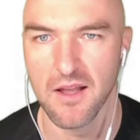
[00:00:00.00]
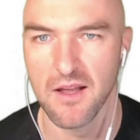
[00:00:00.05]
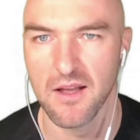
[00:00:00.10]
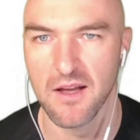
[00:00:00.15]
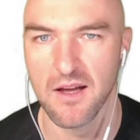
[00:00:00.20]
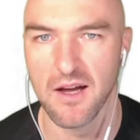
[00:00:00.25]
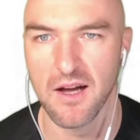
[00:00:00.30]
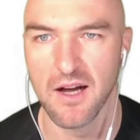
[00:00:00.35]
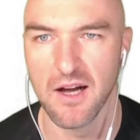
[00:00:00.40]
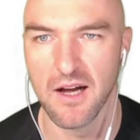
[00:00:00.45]

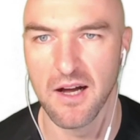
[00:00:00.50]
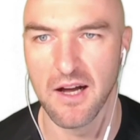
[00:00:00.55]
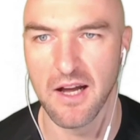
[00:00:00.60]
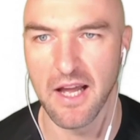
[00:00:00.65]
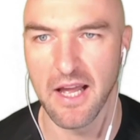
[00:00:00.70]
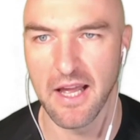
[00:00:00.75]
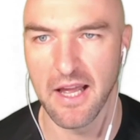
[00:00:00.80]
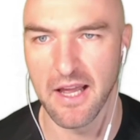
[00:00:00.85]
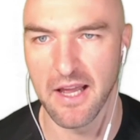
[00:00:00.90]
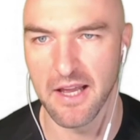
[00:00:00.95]

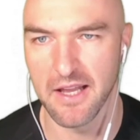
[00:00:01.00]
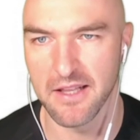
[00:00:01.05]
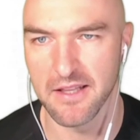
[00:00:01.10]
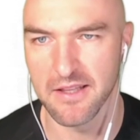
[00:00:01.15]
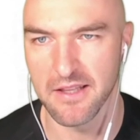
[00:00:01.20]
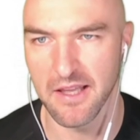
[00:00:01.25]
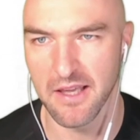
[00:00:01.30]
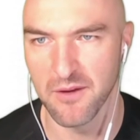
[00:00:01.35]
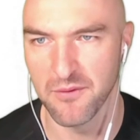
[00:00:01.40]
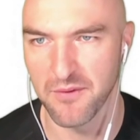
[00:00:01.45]
And
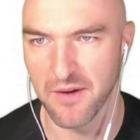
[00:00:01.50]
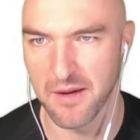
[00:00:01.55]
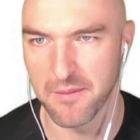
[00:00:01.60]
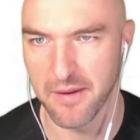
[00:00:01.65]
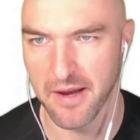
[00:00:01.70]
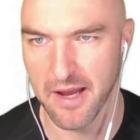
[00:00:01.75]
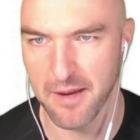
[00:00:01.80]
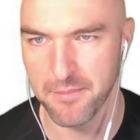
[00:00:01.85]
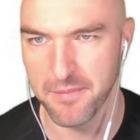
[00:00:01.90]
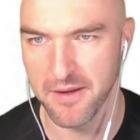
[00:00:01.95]
if I'm
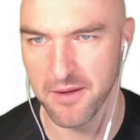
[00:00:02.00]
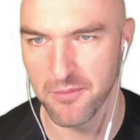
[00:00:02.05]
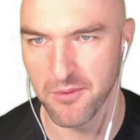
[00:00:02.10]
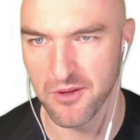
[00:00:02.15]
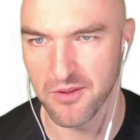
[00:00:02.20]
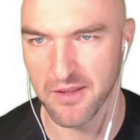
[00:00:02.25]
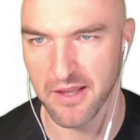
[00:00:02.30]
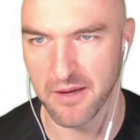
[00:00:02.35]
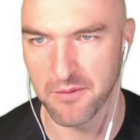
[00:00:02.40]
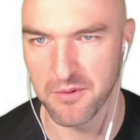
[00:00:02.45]
happy
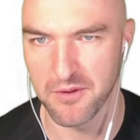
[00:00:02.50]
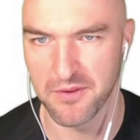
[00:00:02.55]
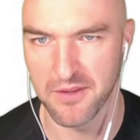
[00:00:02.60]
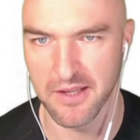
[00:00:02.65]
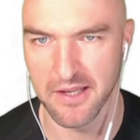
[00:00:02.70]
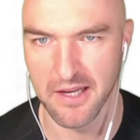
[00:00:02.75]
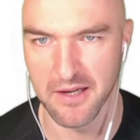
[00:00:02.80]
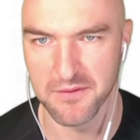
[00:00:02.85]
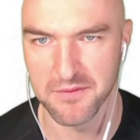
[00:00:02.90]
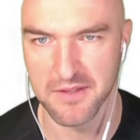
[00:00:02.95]
with
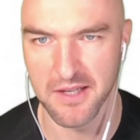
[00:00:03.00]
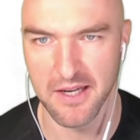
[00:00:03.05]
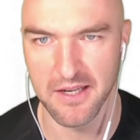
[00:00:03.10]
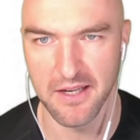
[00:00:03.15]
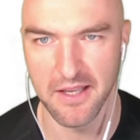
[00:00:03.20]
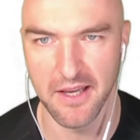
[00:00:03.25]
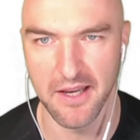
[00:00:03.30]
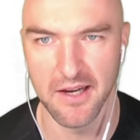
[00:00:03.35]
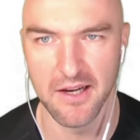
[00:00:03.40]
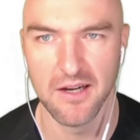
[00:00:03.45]
everything I've done
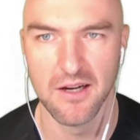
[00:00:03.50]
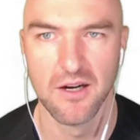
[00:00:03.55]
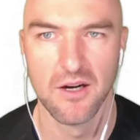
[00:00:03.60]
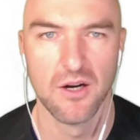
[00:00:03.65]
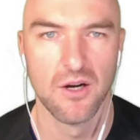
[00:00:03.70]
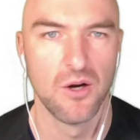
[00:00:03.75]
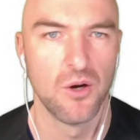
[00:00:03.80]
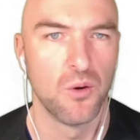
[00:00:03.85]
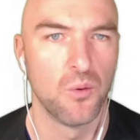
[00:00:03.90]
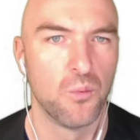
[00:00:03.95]
here,
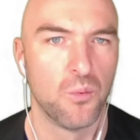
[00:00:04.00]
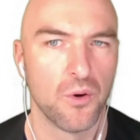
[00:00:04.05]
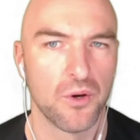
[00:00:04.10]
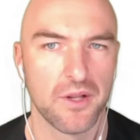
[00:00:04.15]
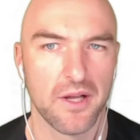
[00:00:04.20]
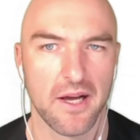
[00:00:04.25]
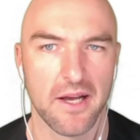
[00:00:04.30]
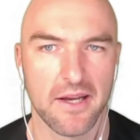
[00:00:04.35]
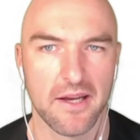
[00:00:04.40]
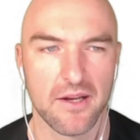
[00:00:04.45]
what
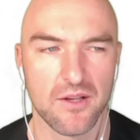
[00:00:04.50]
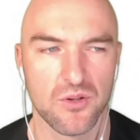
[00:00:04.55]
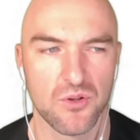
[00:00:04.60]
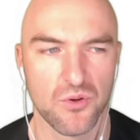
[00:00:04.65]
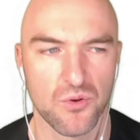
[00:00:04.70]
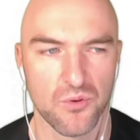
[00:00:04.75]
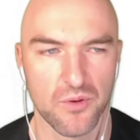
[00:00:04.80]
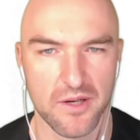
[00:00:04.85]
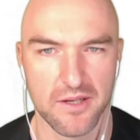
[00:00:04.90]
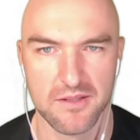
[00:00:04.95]
I can
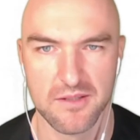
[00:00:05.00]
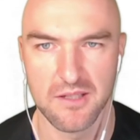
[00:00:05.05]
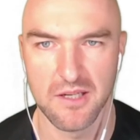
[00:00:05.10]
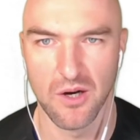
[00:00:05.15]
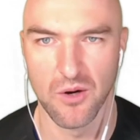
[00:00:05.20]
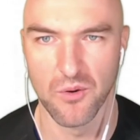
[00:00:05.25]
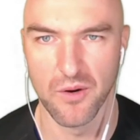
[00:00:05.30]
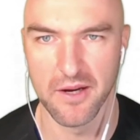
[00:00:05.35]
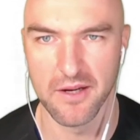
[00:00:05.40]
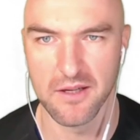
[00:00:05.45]
do is
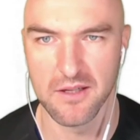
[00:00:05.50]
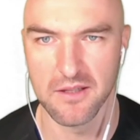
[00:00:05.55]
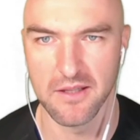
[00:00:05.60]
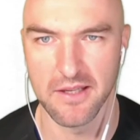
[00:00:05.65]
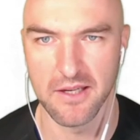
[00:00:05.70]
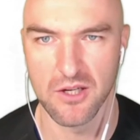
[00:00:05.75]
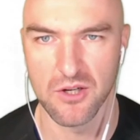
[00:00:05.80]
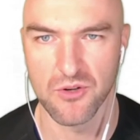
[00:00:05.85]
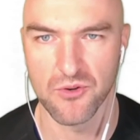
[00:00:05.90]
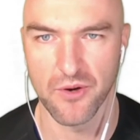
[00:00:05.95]
go and
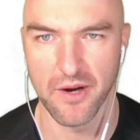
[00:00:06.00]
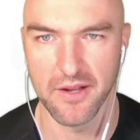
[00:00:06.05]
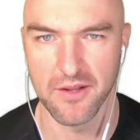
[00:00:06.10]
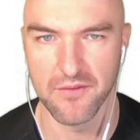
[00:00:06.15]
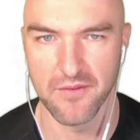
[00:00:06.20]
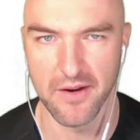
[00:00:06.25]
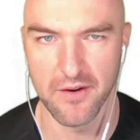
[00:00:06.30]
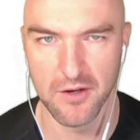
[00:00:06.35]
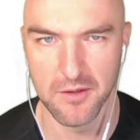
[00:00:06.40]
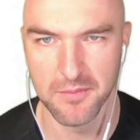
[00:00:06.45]
click create
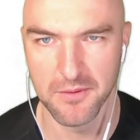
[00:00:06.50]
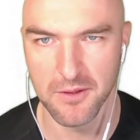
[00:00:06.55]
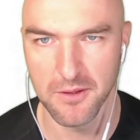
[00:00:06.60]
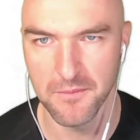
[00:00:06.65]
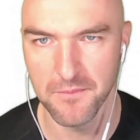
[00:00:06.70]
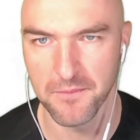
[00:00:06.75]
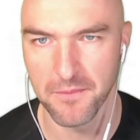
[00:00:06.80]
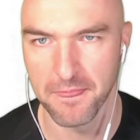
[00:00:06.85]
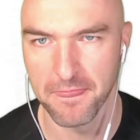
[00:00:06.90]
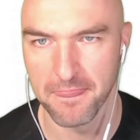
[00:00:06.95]
variable.
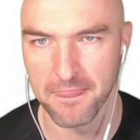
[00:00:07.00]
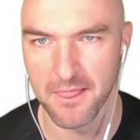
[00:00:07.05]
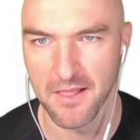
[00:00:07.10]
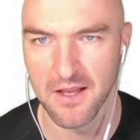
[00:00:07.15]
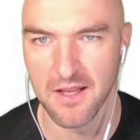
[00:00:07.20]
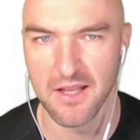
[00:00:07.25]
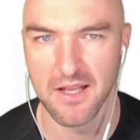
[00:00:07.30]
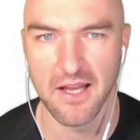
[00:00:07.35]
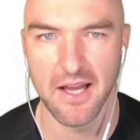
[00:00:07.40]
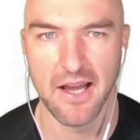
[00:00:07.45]

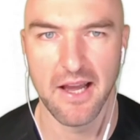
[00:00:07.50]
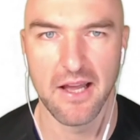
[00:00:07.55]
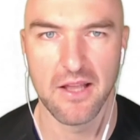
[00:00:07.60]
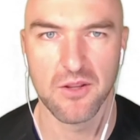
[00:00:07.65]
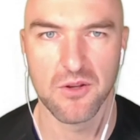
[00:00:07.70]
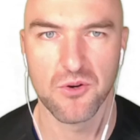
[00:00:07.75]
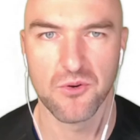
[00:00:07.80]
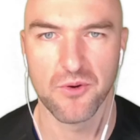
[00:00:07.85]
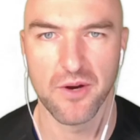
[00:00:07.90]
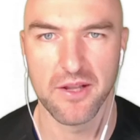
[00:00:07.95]

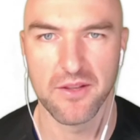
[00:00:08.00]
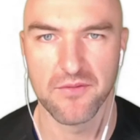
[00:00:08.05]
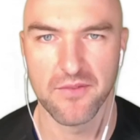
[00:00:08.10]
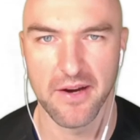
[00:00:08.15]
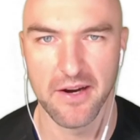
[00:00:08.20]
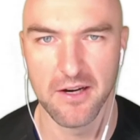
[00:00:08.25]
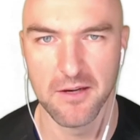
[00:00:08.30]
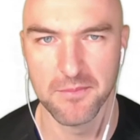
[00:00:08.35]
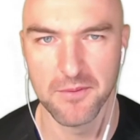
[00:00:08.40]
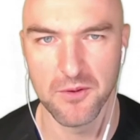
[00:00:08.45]
And create
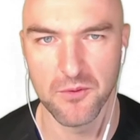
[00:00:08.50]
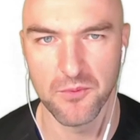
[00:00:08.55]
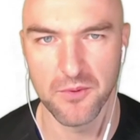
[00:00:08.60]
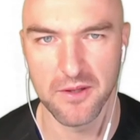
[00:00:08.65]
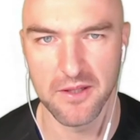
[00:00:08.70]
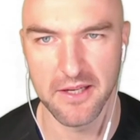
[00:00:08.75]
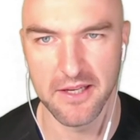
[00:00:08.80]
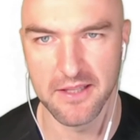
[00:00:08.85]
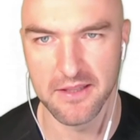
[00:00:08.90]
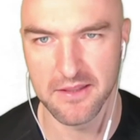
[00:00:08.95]
variable will,
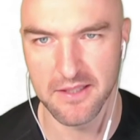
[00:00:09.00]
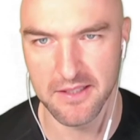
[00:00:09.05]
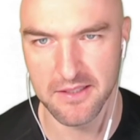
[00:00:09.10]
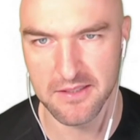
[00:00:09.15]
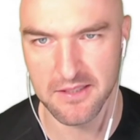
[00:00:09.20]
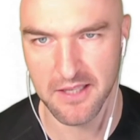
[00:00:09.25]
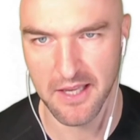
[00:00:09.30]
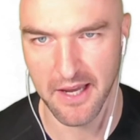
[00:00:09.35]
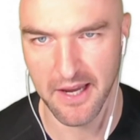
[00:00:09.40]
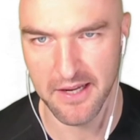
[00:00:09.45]
in this
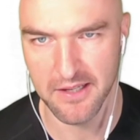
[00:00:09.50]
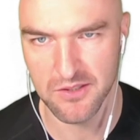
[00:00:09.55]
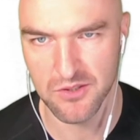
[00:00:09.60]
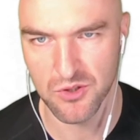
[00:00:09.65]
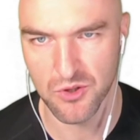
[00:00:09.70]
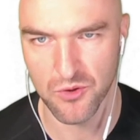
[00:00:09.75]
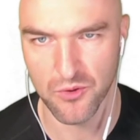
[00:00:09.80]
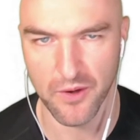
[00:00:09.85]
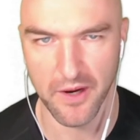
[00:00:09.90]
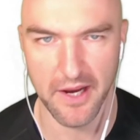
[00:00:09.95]
case,
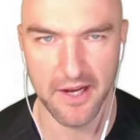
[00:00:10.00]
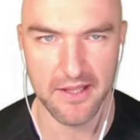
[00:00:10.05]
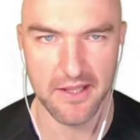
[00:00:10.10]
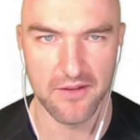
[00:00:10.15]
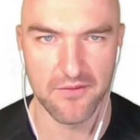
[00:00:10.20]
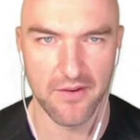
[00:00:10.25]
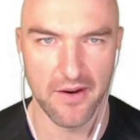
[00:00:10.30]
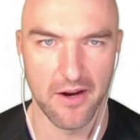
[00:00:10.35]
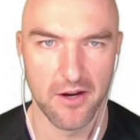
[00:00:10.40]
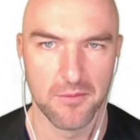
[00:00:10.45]
create a
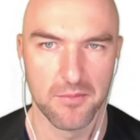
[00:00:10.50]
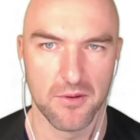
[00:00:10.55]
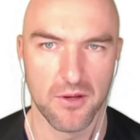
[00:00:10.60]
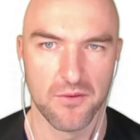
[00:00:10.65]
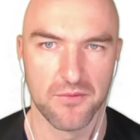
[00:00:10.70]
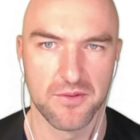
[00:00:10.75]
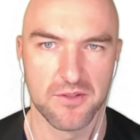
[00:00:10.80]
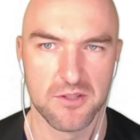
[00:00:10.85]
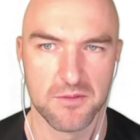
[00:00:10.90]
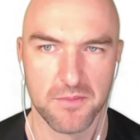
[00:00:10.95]
variable of
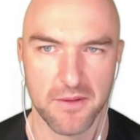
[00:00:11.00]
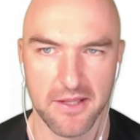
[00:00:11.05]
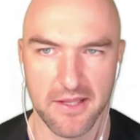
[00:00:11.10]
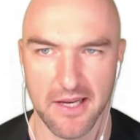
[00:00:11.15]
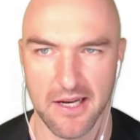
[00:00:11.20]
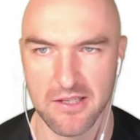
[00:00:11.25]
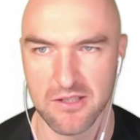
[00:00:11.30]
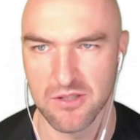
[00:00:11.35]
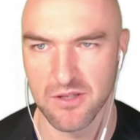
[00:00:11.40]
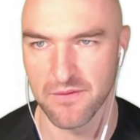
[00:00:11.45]
the split
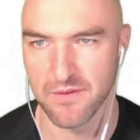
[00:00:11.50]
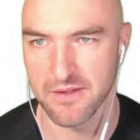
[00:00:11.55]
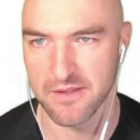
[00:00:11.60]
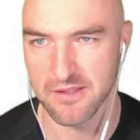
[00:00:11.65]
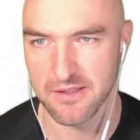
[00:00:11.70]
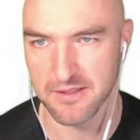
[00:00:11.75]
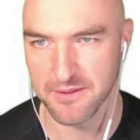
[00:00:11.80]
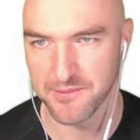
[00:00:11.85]
isosurfaces.